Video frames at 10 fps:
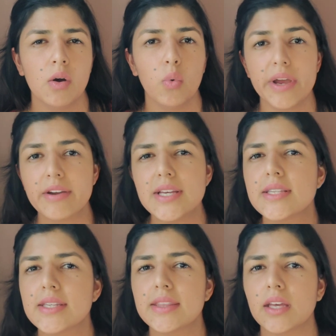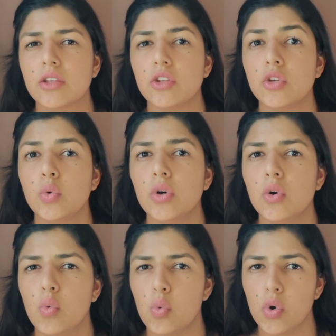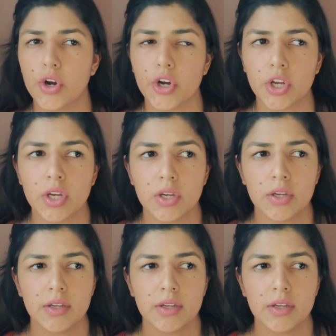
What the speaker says: Where is it that you work?